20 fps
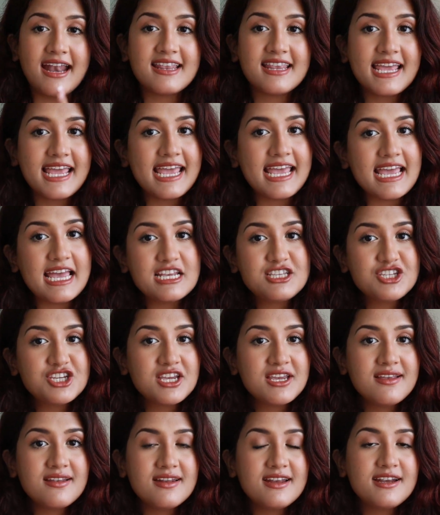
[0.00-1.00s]
And the
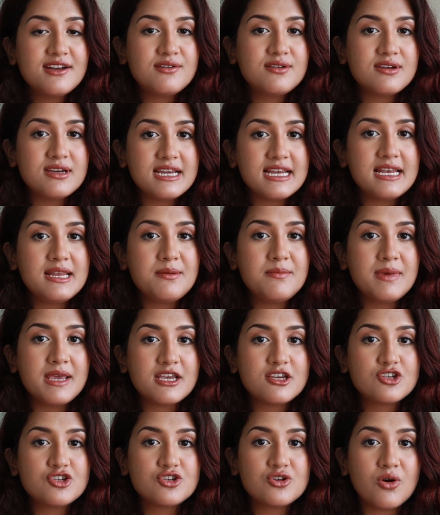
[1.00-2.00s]
AHA in it really
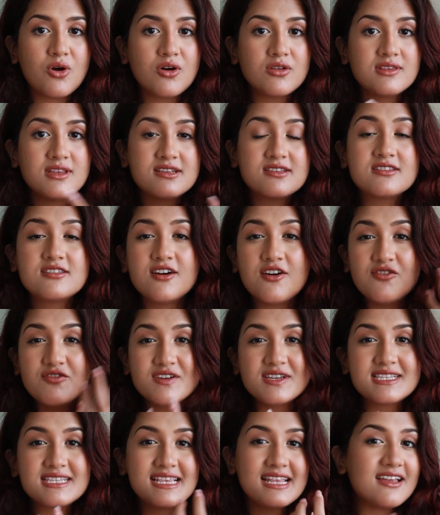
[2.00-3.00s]
makes sure the
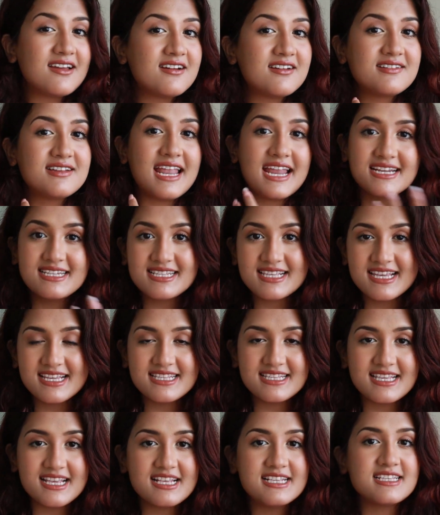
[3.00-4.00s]
surface layer dead
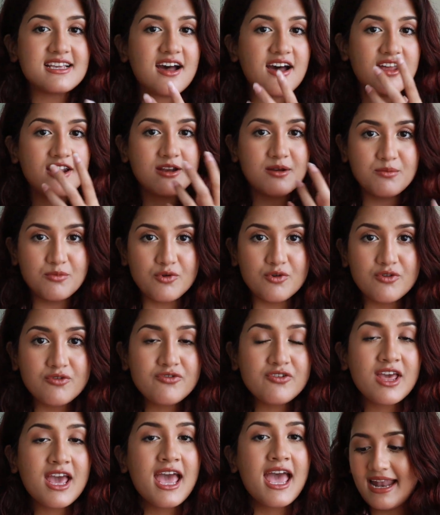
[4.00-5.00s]
skin cells are
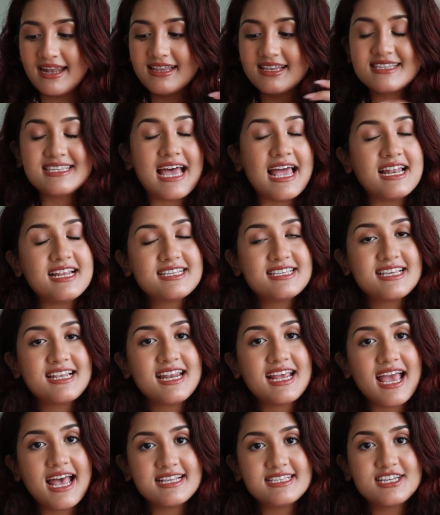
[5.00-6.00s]
removed, and the
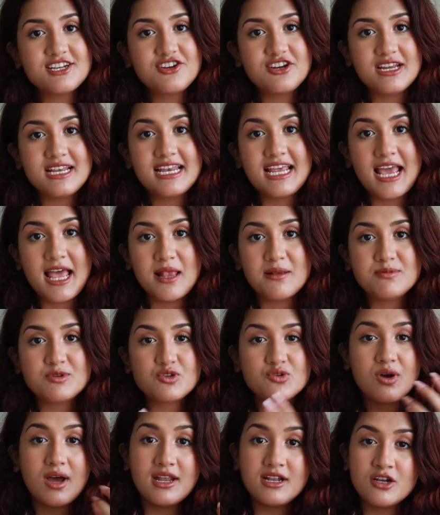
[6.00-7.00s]
salicylic acid really helps
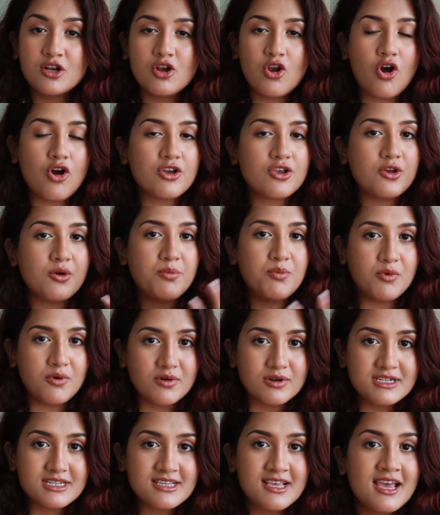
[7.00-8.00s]
to unclog your
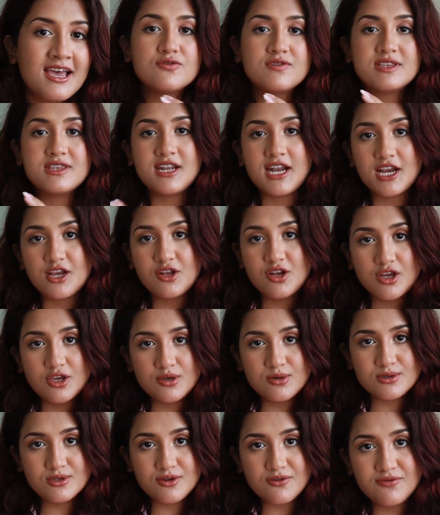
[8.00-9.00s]
pores. So with regular
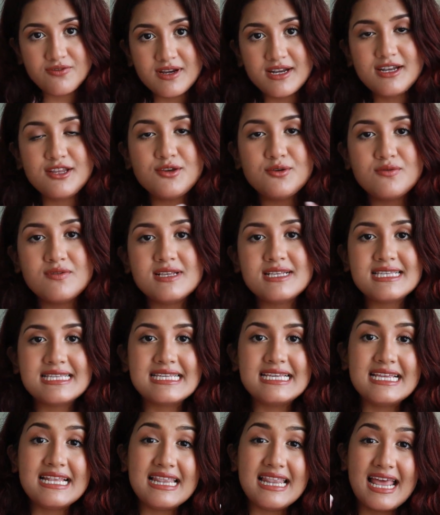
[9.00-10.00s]
use of it, you will
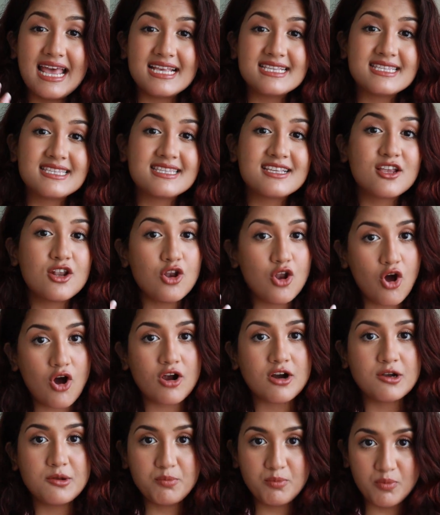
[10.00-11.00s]
see less clogged